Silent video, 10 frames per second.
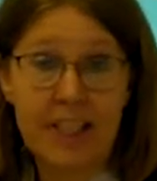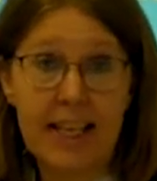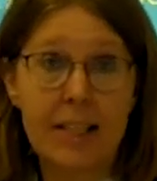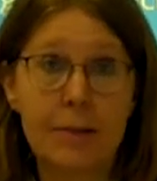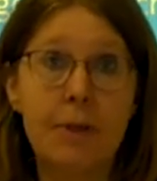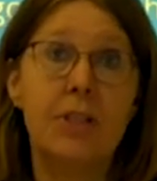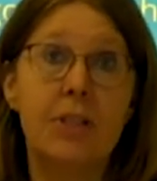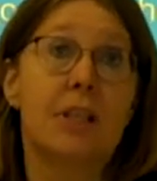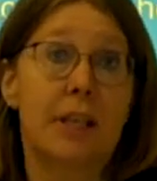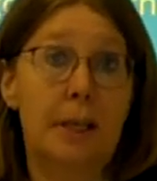
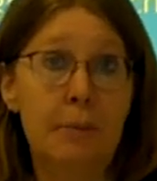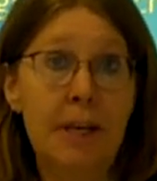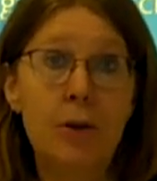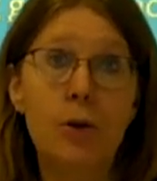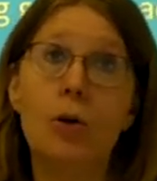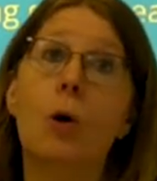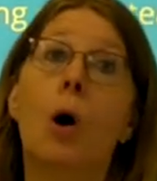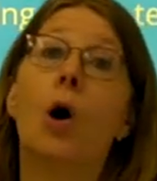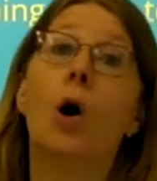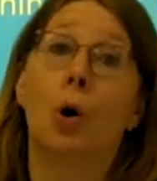assessment in the
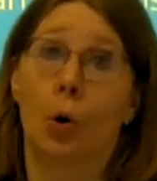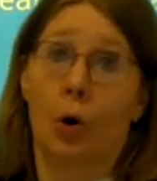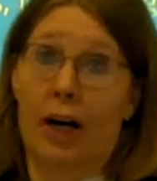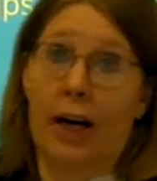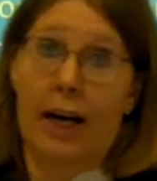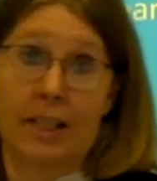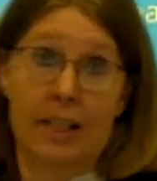middle, or